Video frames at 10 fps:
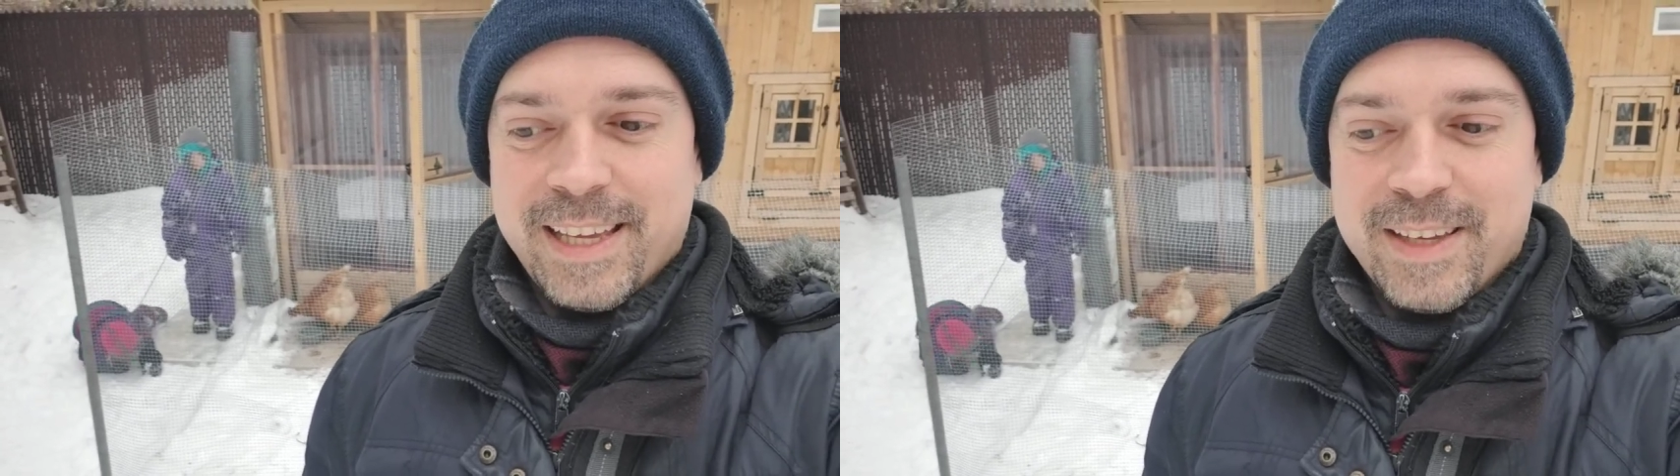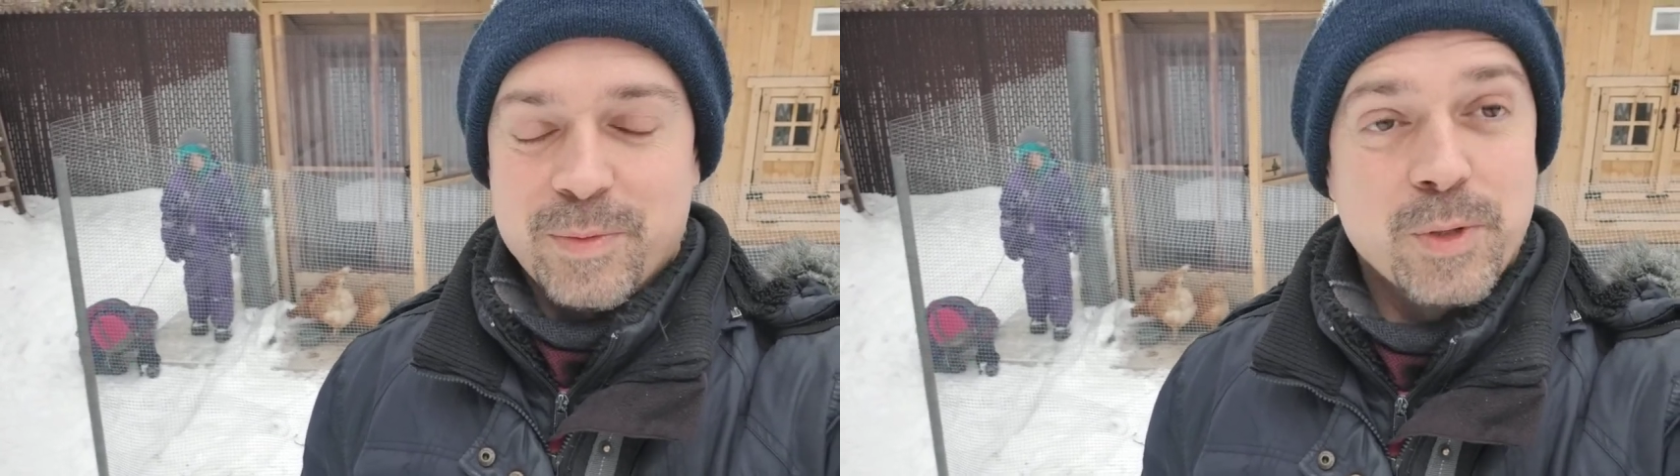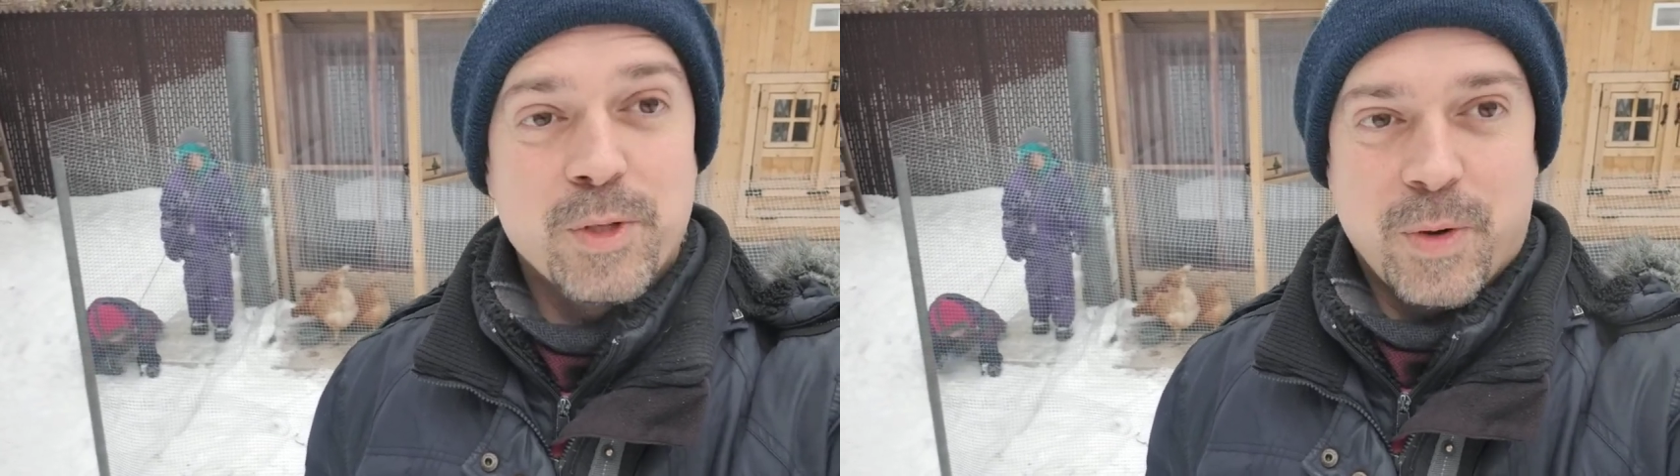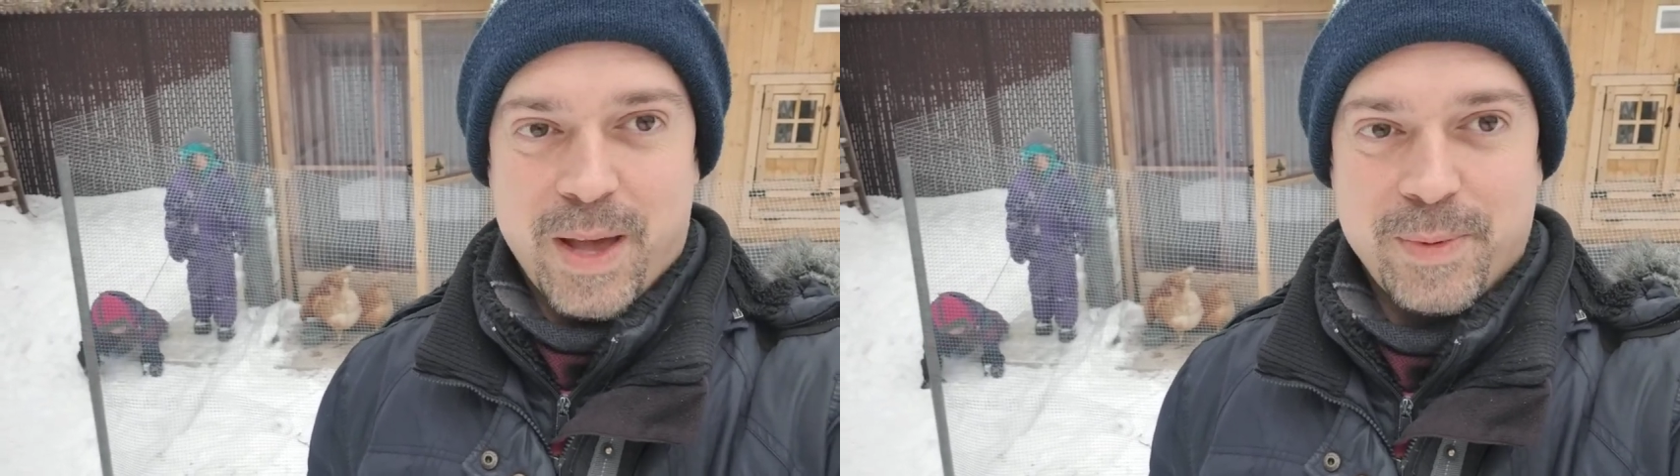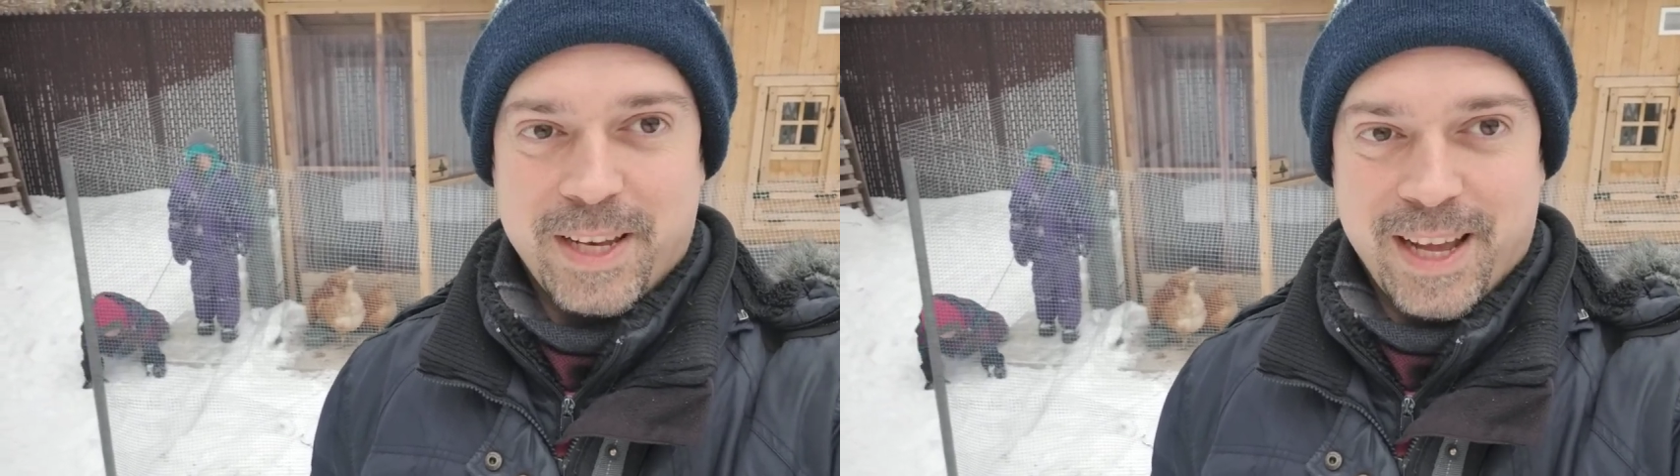we're so
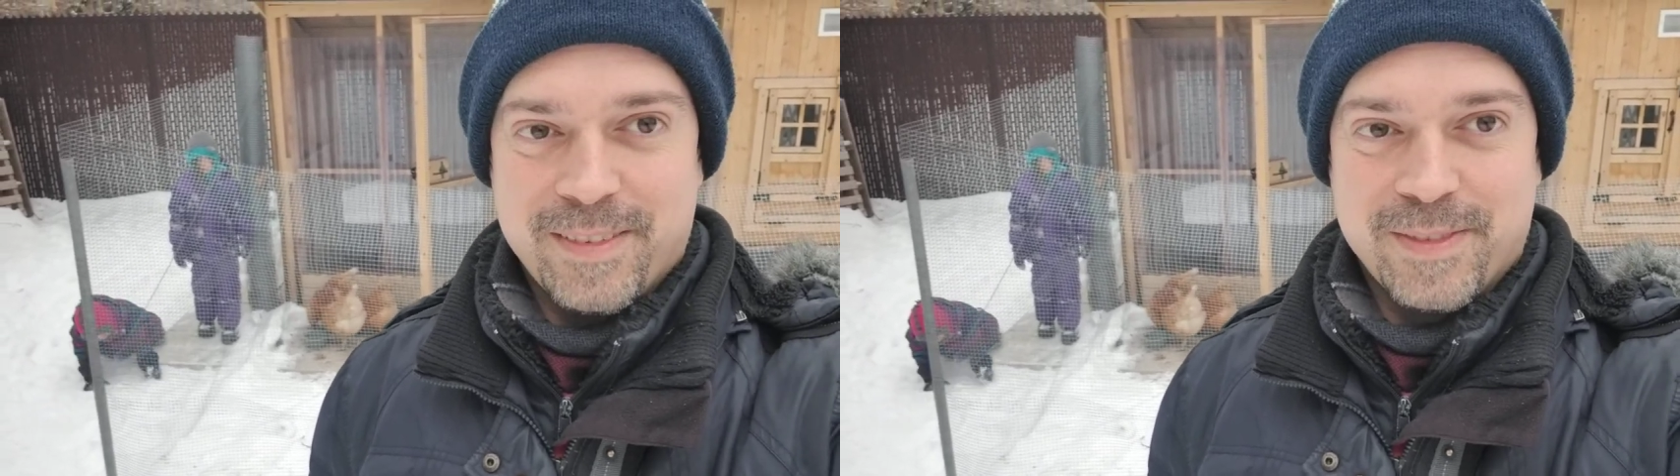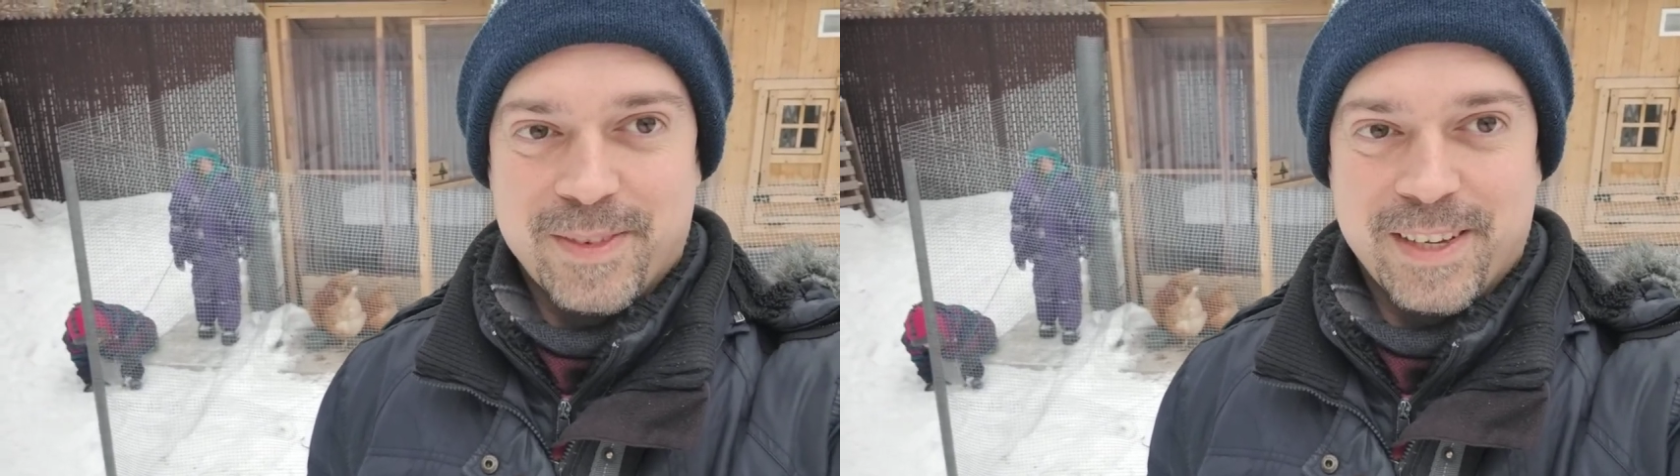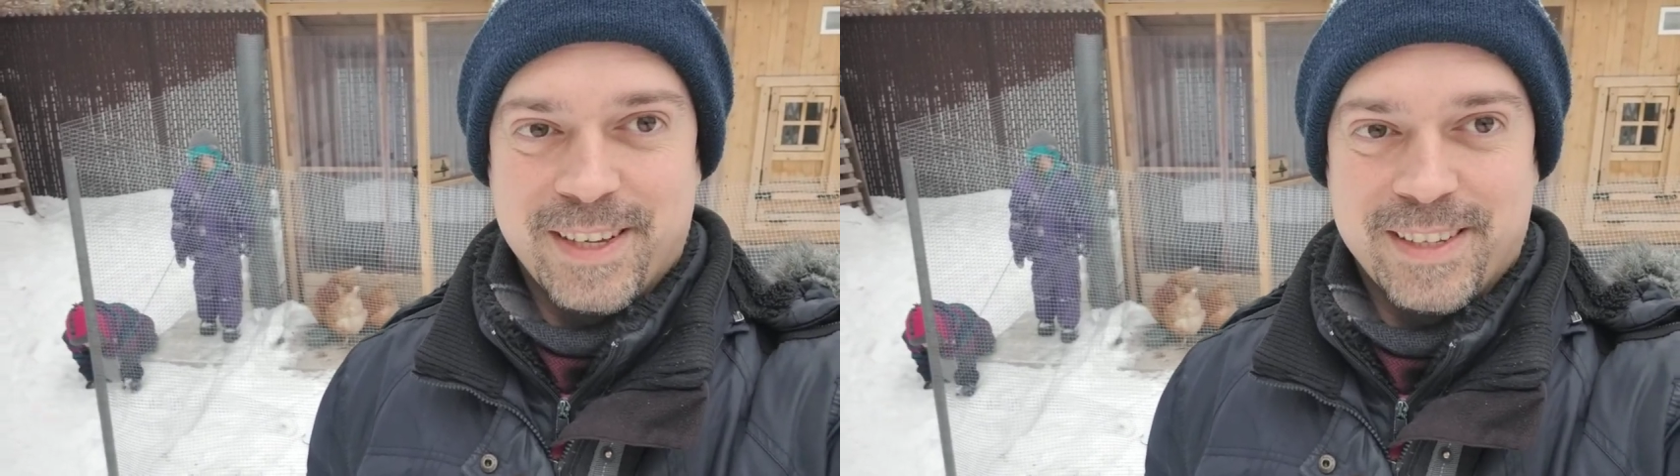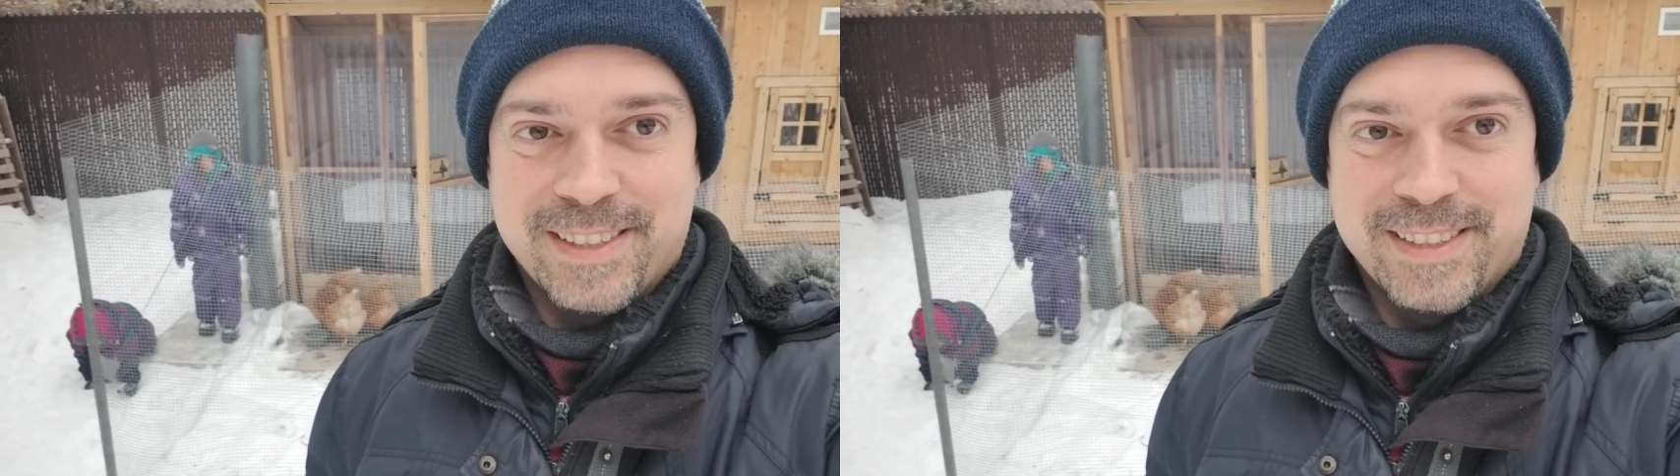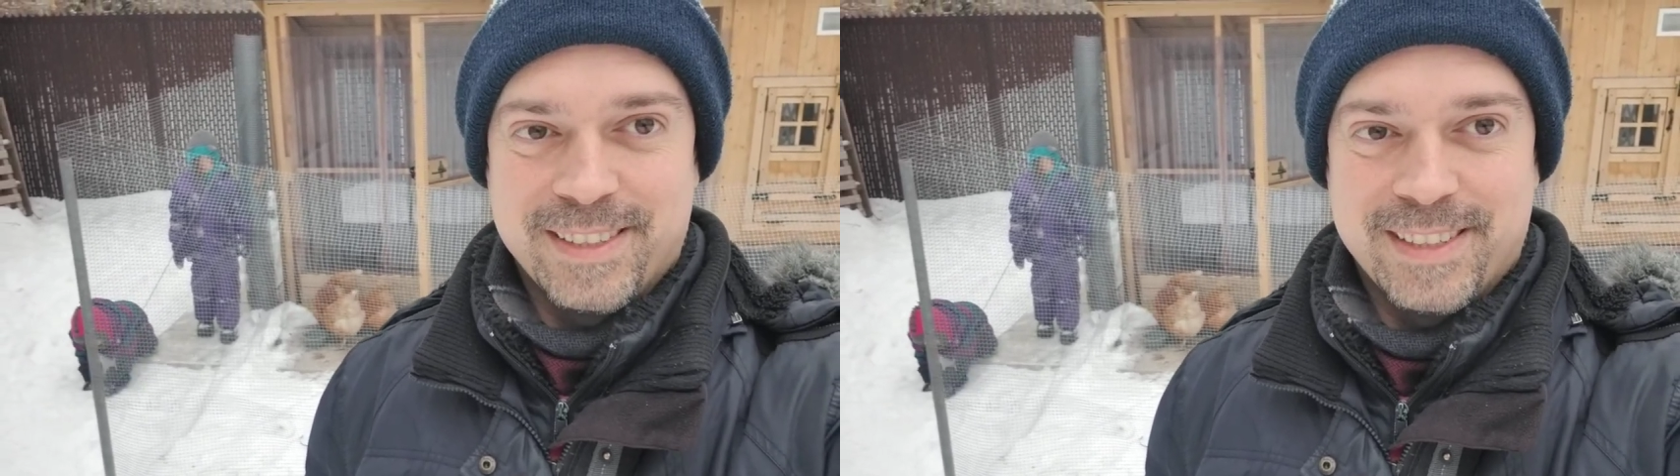happy to have uh,
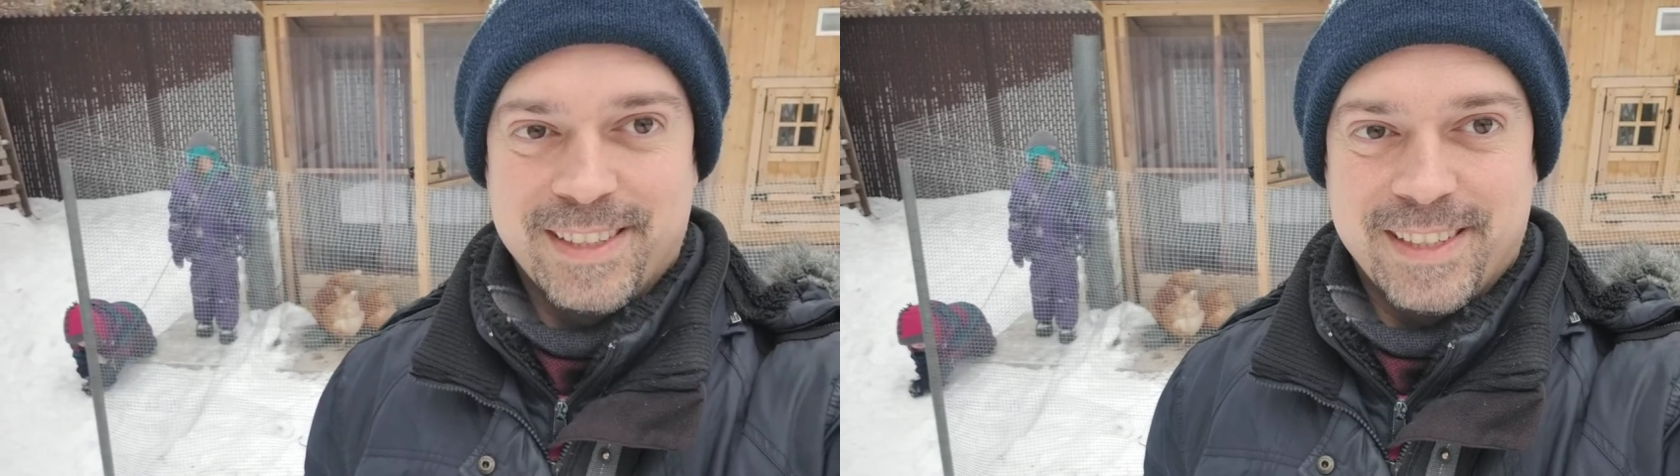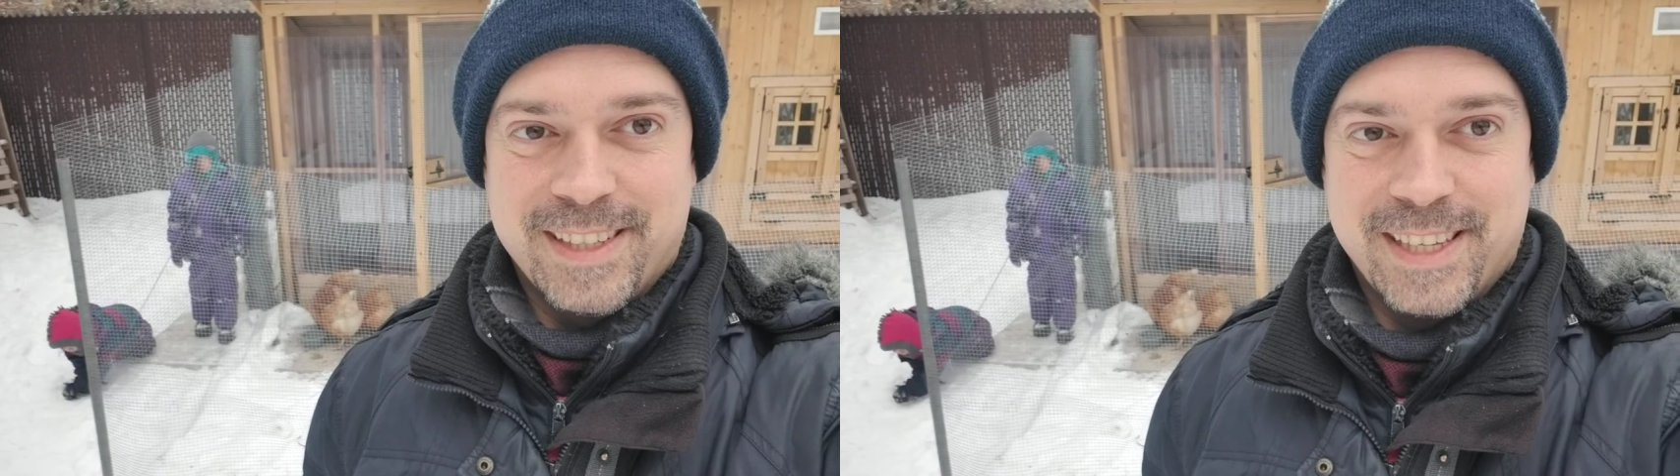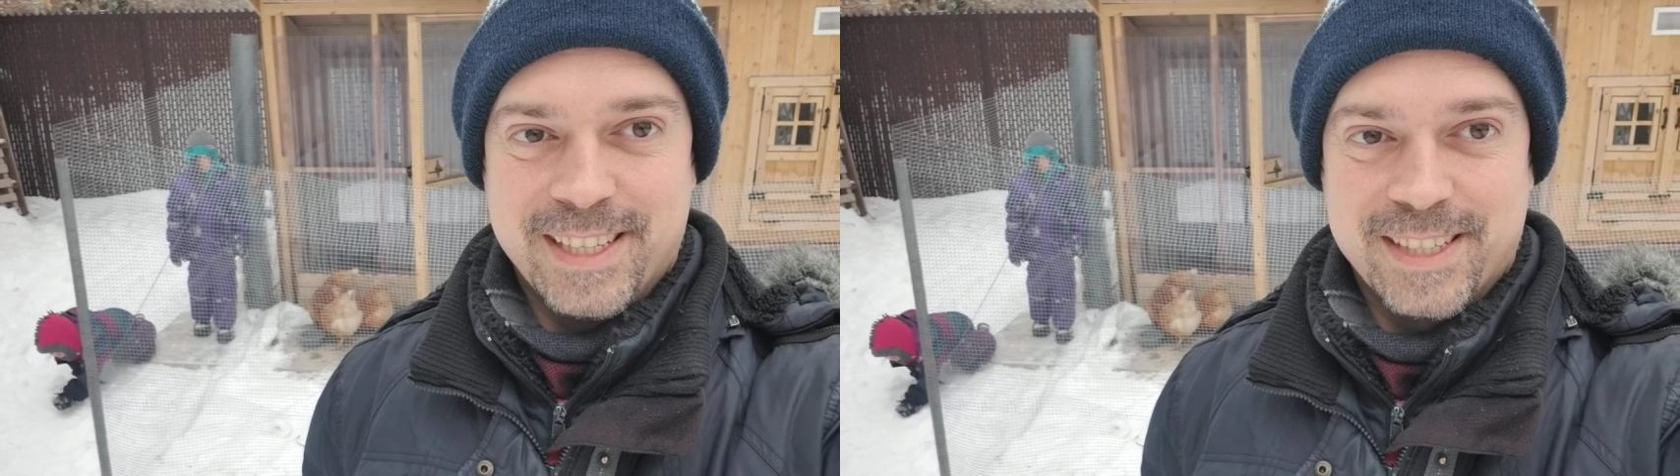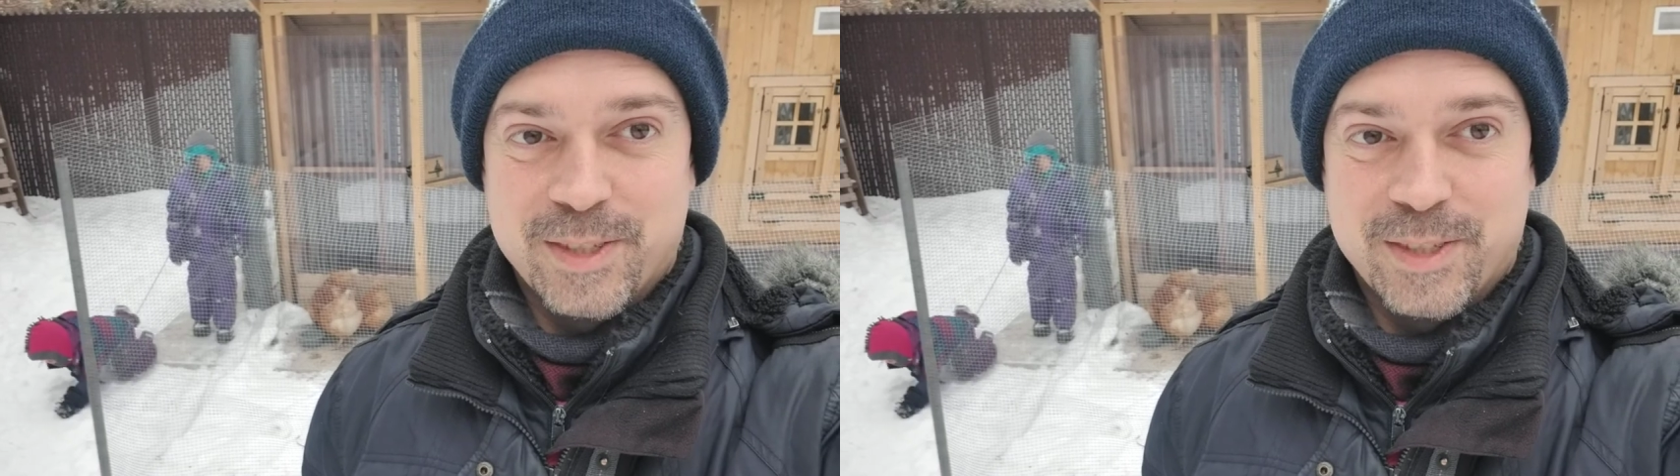these.